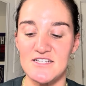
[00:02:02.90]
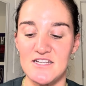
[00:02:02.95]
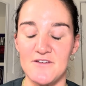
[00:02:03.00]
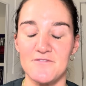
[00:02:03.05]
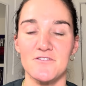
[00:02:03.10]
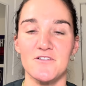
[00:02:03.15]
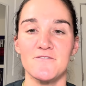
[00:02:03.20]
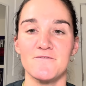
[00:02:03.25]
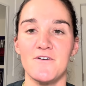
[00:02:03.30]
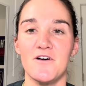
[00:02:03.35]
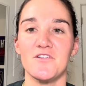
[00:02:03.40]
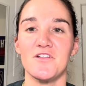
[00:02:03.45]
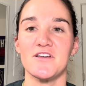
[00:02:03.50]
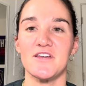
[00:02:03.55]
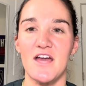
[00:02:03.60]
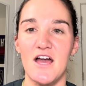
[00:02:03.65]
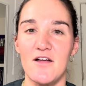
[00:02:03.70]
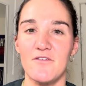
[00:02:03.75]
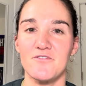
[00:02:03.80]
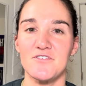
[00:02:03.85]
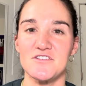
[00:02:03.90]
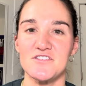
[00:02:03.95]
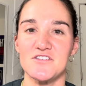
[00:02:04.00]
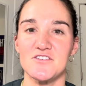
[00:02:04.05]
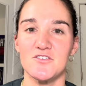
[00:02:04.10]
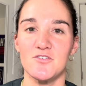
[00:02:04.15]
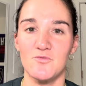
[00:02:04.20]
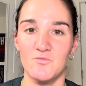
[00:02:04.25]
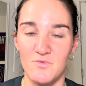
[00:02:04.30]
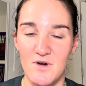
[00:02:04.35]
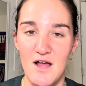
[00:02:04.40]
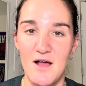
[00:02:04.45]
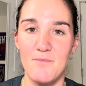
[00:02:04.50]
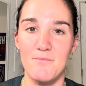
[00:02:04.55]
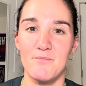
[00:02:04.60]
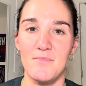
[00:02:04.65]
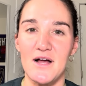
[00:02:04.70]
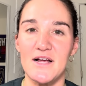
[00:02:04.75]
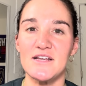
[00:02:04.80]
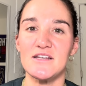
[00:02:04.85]
definitely felt like every single rep,
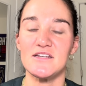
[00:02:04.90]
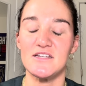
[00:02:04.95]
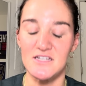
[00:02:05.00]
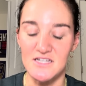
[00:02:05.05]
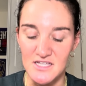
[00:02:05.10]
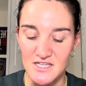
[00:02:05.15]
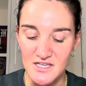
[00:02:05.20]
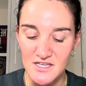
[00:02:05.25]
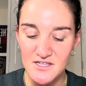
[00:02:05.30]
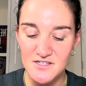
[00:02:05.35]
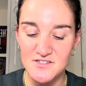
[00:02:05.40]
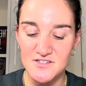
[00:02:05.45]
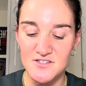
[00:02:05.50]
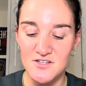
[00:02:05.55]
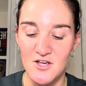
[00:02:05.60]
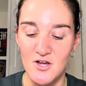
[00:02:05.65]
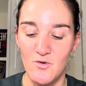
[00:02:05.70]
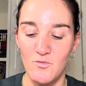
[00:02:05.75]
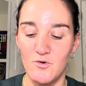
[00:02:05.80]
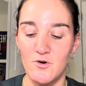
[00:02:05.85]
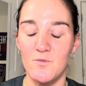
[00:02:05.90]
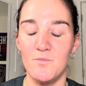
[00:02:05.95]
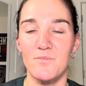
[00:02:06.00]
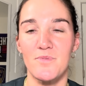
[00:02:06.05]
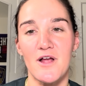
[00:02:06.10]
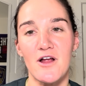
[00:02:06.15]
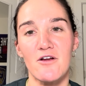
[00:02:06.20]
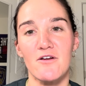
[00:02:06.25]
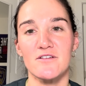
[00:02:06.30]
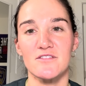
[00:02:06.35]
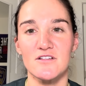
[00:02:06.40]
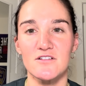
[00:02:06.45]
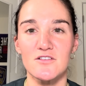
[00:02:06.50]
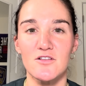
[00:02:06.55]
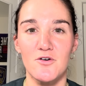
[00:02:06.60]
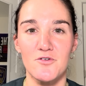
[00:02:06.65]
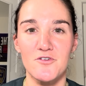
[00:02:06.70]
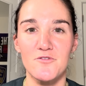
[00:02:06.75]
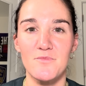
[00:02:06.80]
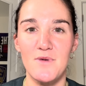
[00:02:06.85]
my knees were bearing the
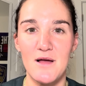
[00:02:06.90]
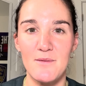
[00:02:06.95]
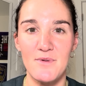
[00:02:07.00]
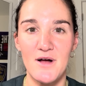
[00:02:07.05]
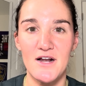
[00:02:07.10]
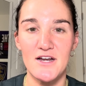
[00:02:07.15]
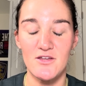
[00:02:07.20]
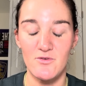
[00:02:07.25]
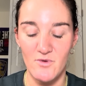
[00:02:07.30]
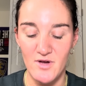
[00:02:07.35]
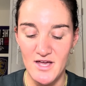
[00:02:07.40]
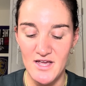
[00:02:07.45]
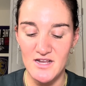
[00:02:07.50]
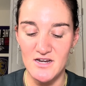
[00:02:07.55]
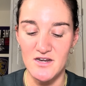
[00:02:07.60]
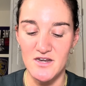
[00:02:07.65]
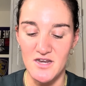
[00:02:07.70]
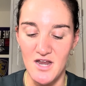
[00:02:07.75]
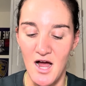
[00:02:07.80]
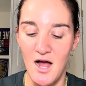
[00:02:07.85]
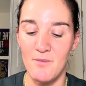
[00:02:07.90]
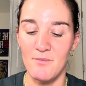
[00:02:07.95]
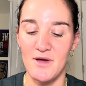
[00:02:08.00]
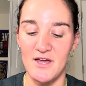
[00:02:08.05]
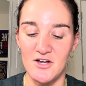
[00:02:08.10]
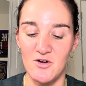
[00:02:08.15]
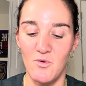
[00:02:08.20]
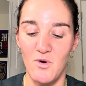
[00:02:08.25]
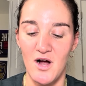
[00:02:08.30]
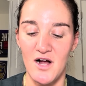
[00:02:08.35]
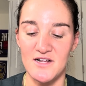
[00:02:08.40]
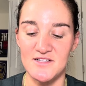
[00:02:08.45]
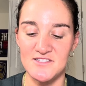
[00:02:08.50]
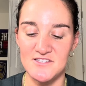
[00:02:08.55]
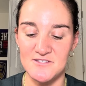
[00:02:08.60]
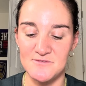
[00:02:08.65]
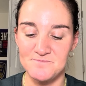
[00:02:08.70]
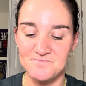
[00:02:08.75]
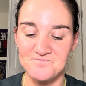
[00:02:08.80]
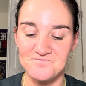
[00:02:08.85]
load of my body weight, not my
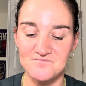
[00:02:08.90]
quads.